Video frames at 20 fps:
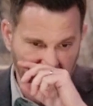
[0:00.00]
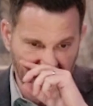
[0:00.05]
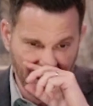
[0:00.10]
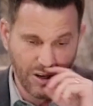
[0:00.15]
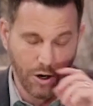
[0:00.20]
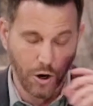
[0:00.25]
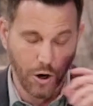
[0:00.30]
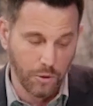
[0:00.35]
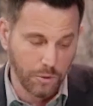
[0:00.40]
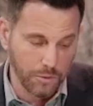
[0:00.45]

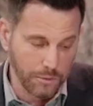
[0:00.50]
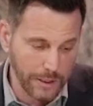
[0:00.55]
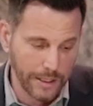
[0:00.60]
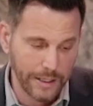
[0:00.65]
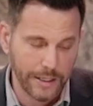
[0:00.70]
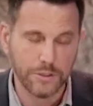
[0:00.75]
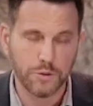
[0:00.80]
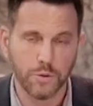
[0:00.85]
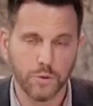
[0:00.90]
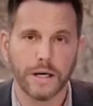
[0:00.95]
So
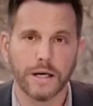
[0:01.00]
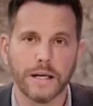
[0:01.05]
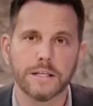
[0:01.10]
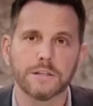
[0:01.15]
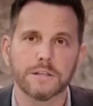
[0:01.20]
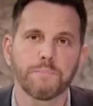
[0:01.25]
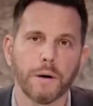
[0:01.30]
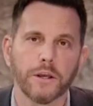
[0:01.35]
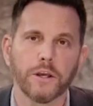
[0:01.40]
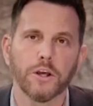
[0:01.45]
it is what it
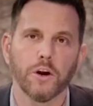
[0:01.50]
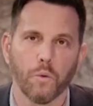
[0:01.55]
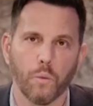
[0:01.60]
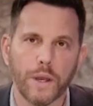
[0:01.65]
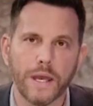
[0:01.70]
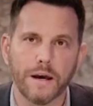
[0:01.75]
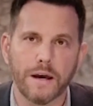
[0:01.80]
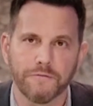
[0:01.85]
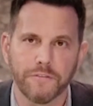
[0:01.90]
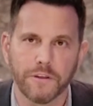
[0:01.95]
is. But, you know,
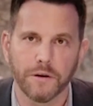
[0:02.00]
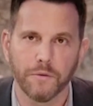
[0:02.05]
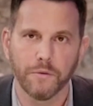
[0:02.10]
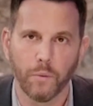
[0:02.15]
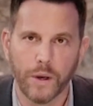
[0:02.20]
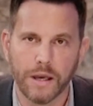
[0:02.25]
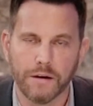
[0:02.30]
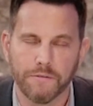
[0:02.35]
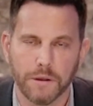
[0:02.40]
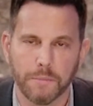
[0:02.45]
we have
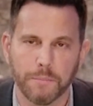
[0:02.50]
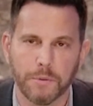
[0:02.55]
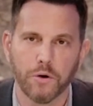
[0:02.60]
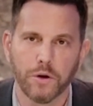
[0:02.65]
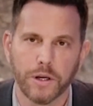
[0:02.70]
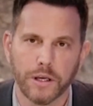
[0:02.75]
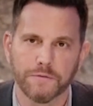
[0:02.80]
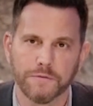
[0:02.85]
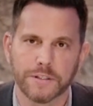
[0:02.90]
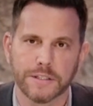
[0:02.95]
the
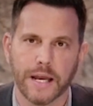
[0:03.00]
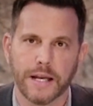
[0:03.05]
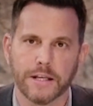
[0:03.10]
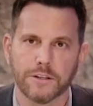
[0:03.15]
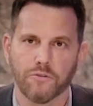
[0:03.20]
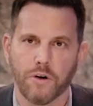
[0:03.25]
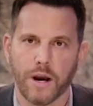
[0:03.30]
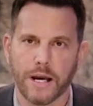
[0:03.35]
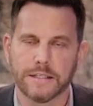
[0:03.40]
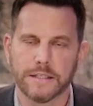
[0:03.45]
beauty of
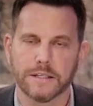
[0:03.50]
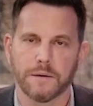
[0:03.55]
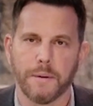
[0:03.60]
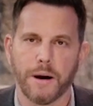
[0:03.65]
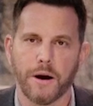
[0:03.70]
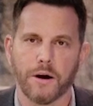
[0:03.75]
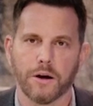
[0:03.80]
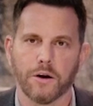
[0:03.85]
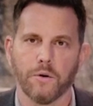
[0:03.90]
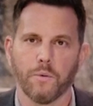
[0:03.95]
states' rights in
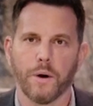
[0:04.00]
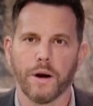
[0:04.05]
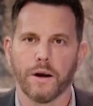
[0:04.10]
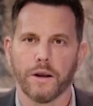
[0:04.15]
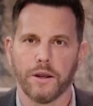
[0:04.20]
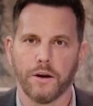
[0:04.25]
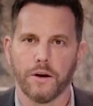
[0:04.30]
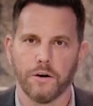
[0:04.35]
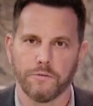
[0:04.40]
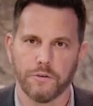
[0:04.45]
America where,
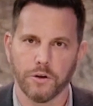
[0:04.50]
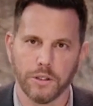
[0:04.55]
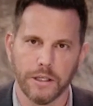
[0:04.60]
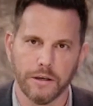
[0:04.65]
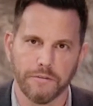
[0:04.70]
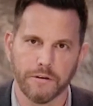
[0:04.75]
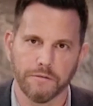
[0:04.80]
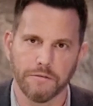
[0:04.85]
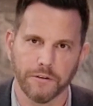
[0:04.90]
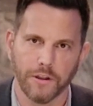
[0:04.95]
you know, if you
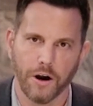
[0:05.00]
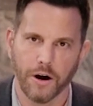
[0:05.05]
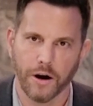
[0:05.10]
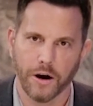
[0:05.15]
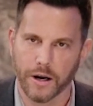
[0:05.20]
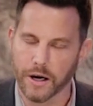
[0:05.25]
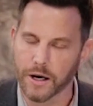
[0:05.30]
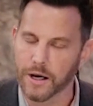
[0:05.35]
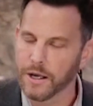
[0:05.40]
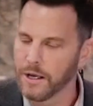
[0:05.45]
live in
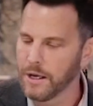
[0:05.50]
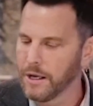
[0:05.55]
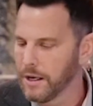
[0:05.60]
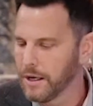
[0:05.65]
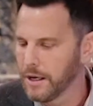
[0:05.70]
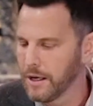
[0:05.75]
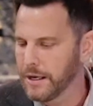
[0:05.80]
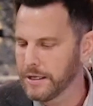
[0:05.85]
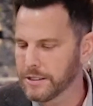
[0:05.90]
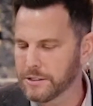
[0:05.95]
Florida,
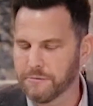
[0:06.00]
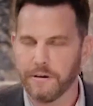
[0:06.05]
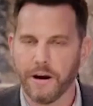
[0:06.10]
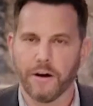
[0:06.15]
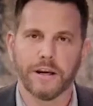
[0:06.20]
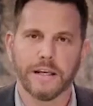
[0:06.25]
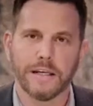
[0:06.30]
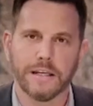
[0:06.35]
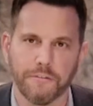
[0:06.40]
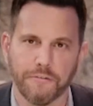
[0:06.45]
it's
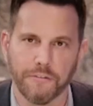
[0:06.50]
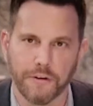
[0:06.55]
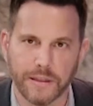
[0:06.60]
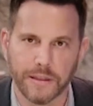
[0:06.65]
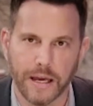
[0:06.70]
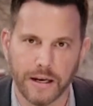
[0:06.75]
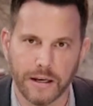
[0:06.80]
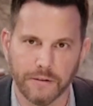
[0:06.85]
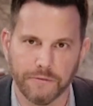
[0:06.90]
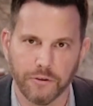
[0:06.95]
very different
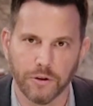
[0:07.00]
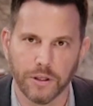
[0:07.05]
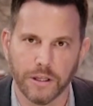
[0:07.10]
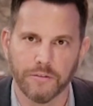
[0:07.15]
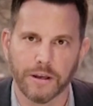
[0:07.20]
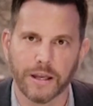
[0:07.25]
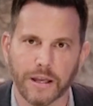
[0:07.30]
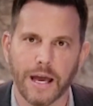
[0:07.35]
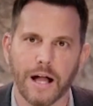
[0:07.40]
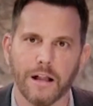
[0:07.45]
than if you
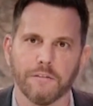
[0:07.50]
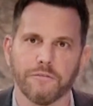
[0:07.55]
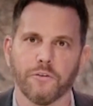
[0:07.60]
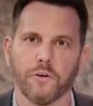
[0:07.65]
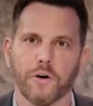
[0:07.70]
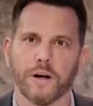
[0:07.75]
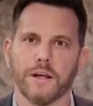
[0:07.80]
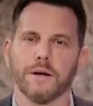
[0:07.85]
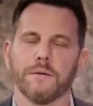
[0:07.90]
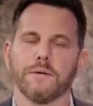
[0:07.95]
live in
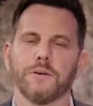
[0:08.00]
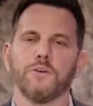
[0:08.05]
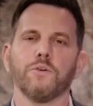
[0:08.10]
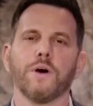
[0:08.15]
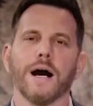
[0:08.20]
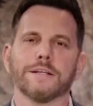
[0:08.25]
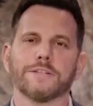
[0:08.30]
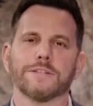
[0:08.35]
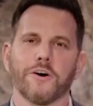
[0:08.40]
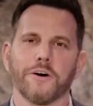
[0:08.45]
California. You
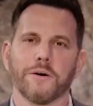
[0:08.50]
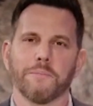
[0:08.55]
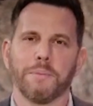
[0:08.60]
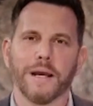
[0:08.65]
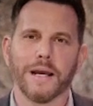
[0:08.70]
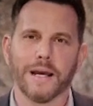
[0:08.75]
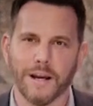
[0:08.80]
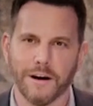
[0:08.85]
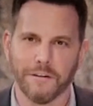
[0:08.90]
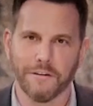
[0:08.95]
guys aren't
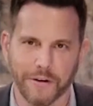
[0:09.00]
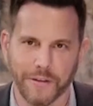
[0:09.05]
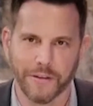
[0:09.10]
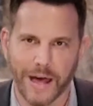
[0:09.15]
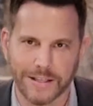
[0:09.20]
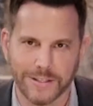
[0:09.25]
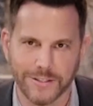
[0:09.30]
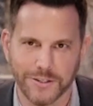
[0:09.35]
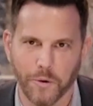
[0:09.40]
big enough for that.